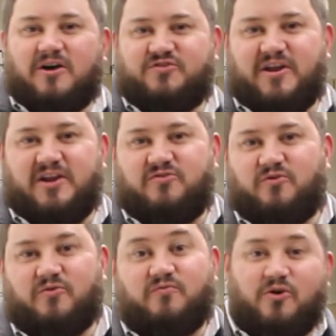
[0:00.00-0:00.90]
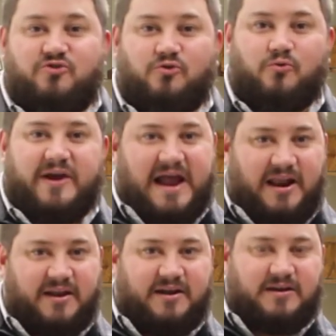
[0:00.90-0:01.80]
stands for virtual
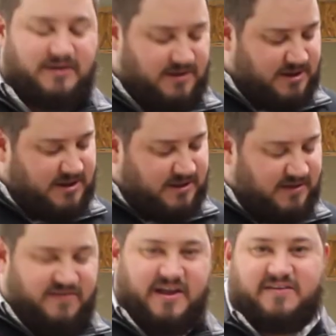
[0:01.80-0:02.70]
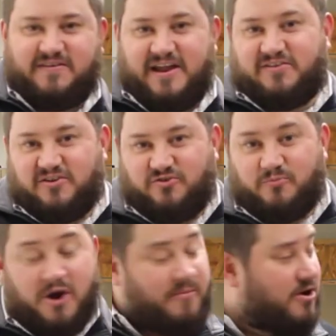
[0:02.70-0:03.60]
reality. These headsets, as you
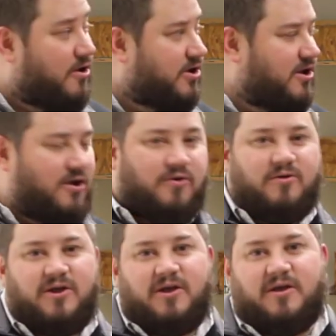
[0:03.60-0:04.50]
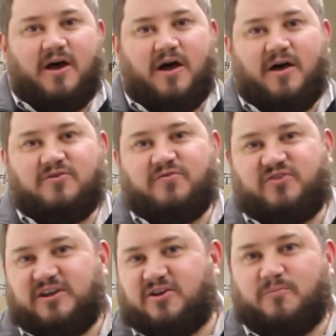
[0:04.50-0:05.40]
probably already know, you've
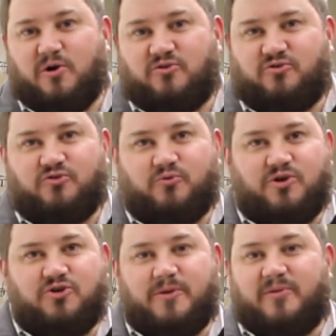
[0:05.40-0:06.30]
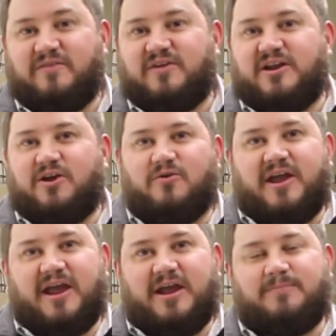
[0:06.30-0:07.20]
seen commercials where you can play video
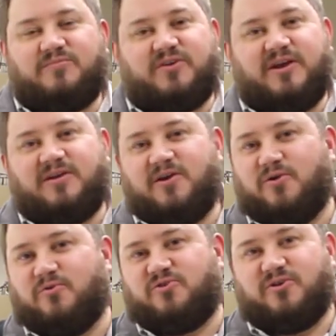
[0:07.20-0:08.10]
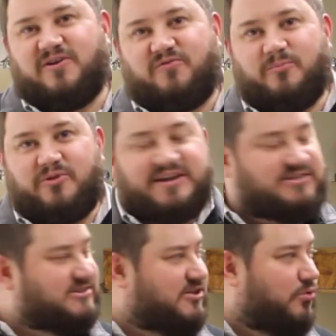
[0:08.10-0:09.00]
games and go to different
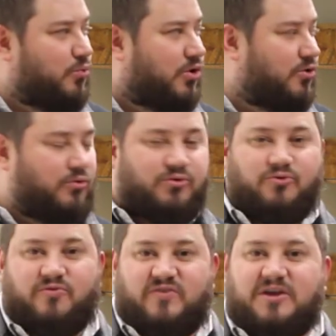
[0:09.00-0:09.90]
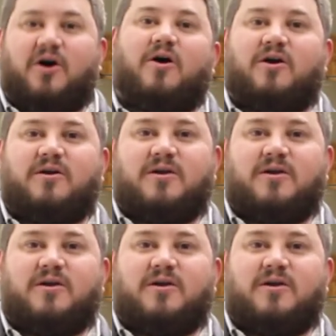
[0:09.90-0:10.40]
places in the world through the VR.